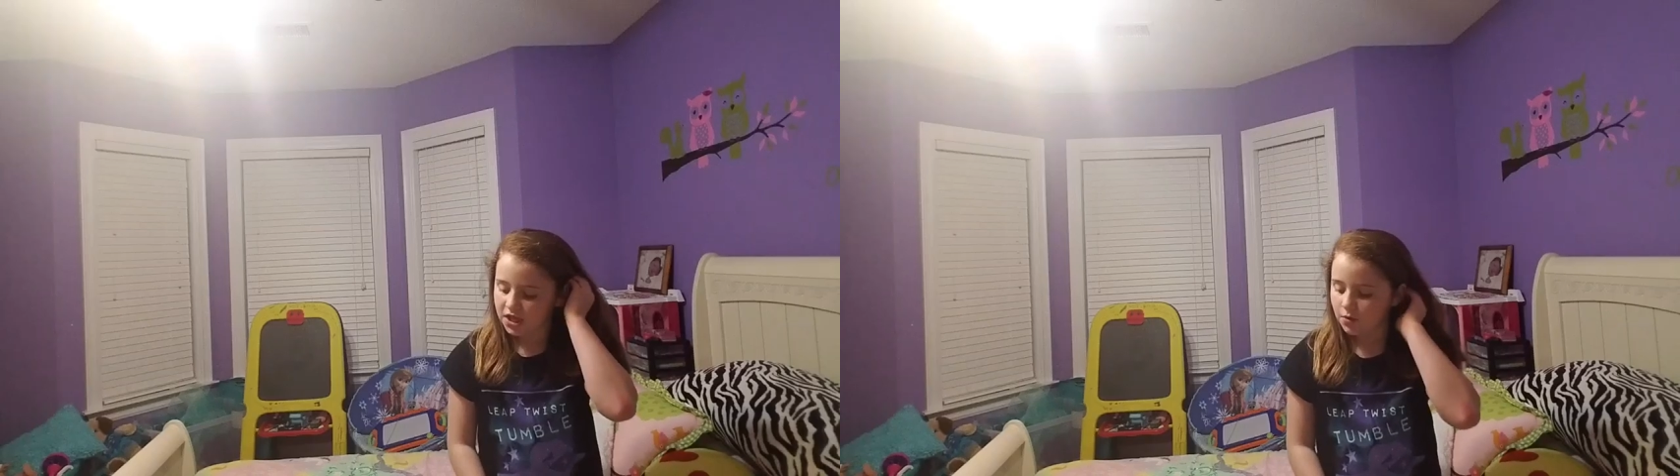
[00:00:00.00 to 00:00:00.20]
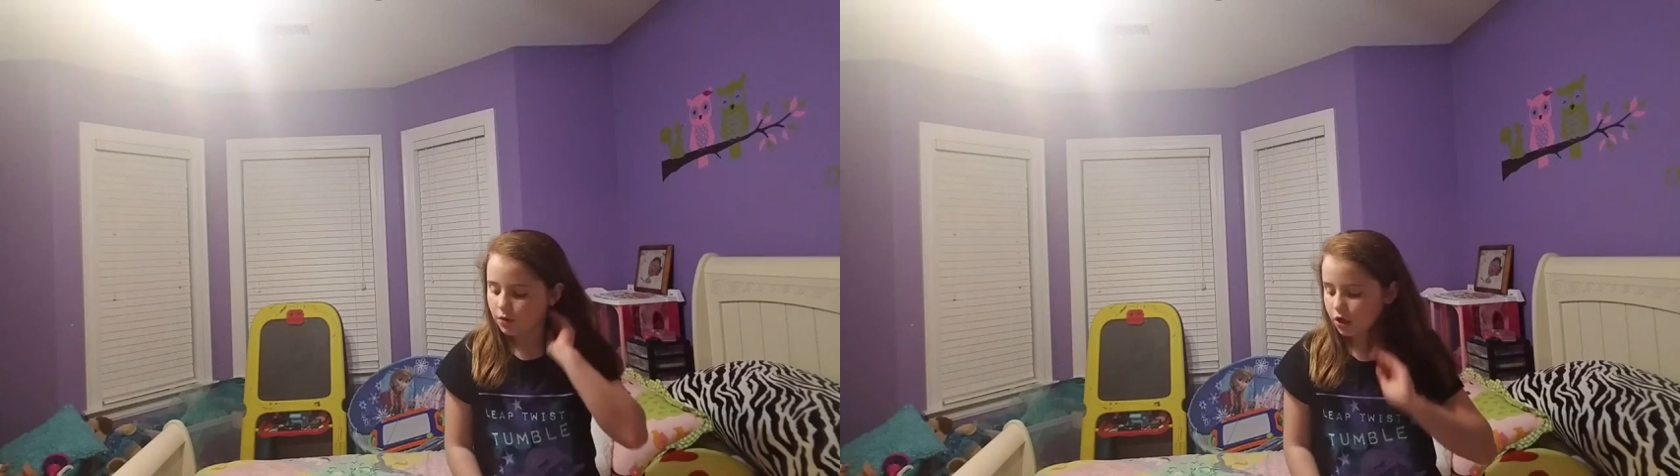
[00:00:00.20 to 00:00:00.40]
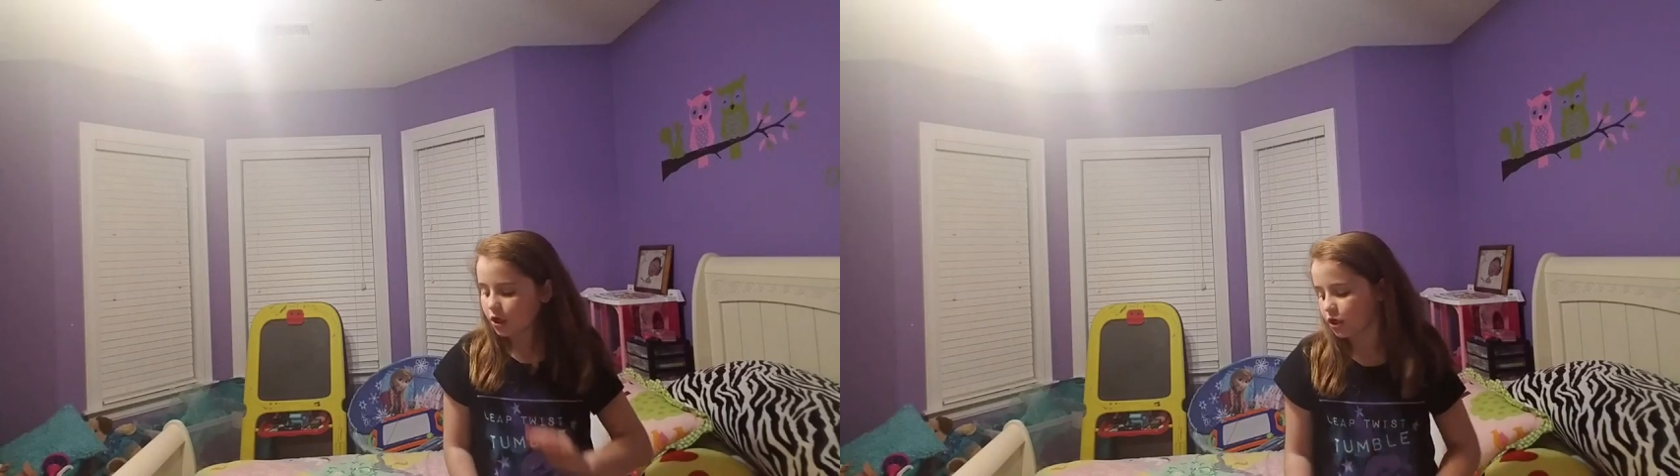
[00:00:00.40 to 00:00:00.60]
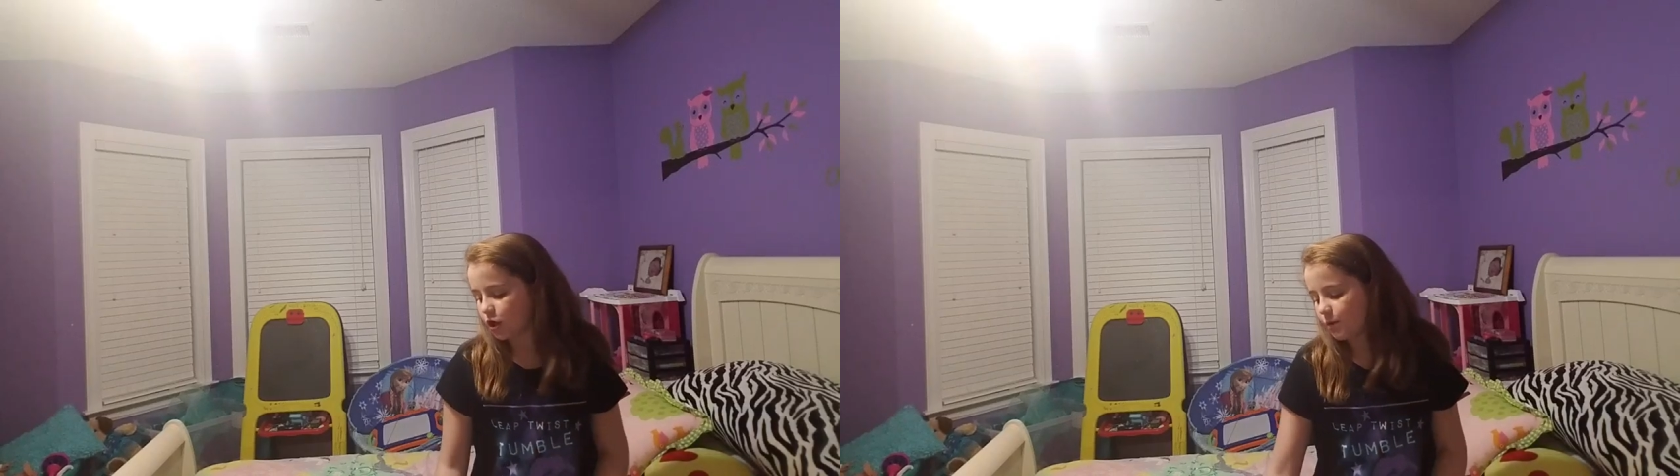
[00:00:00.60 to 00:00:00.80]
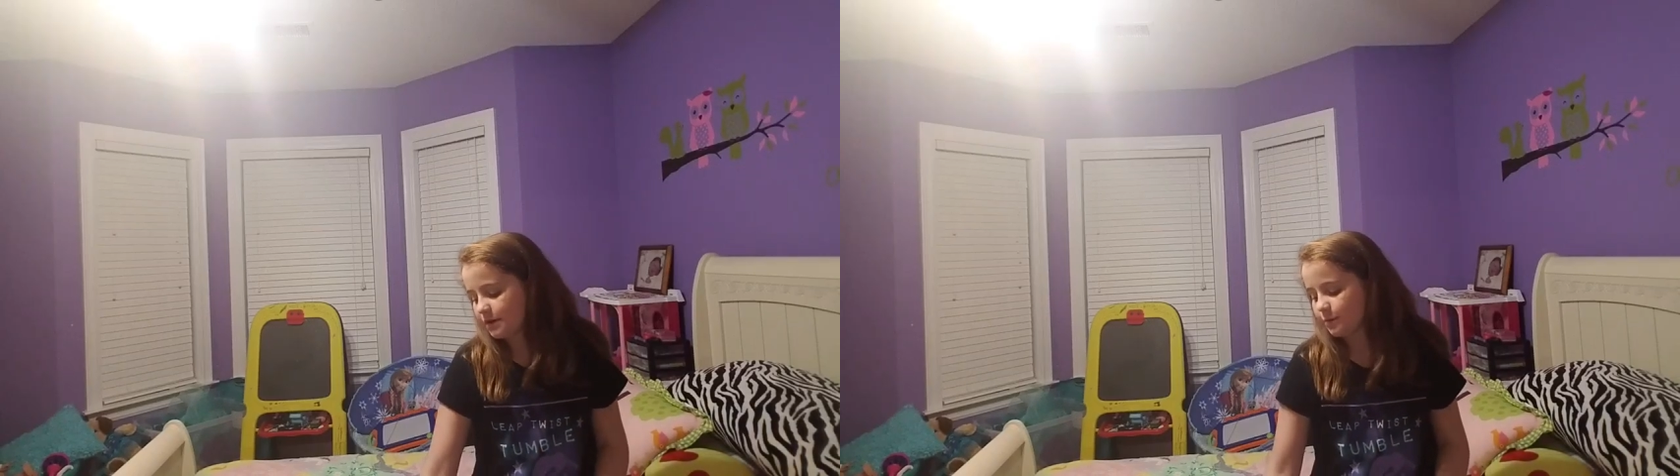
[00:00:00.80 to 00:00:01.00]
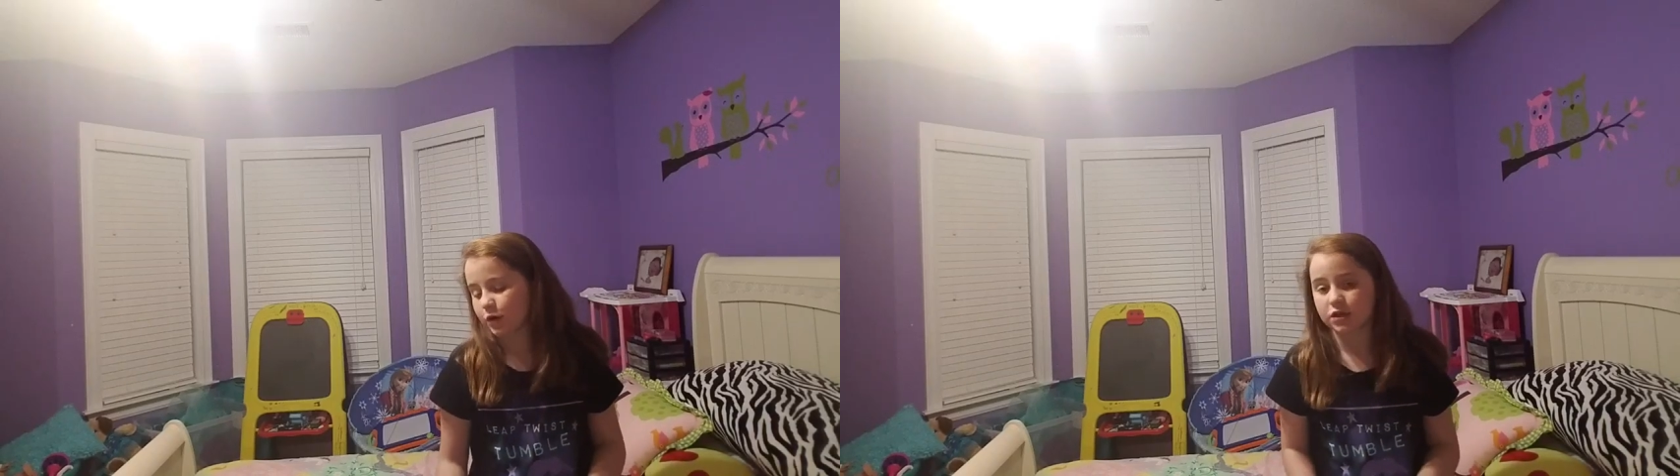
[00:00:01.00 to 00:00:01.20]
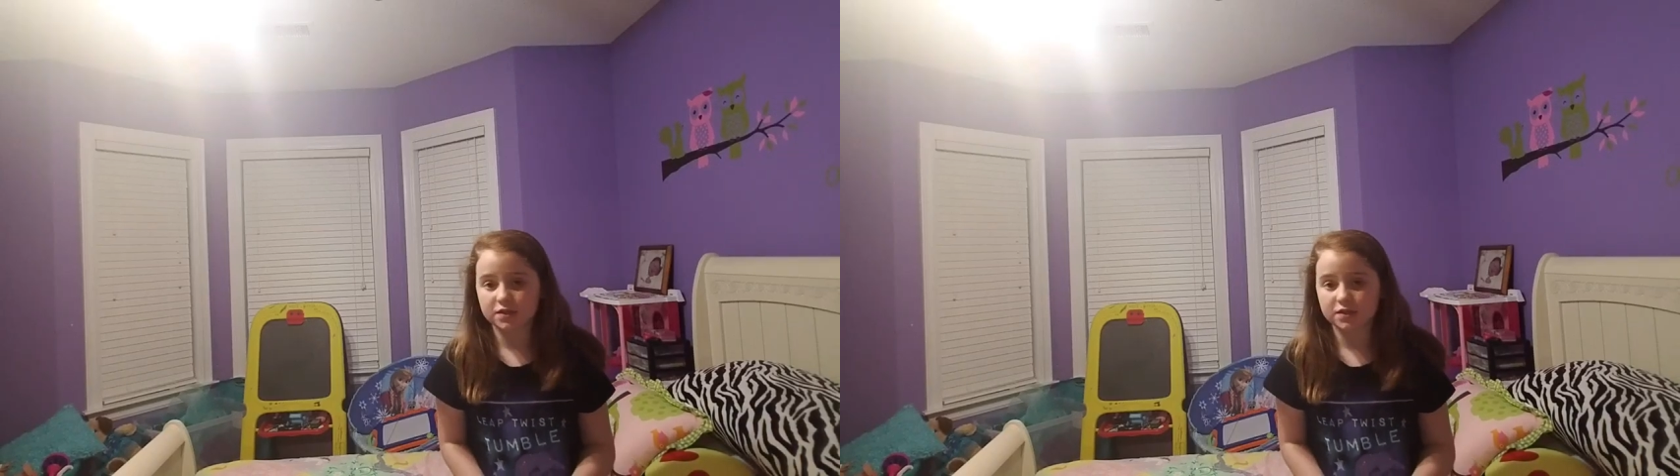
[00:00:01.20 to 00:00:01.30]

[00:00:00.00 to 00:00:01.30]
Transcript: thing we're going to do is we're going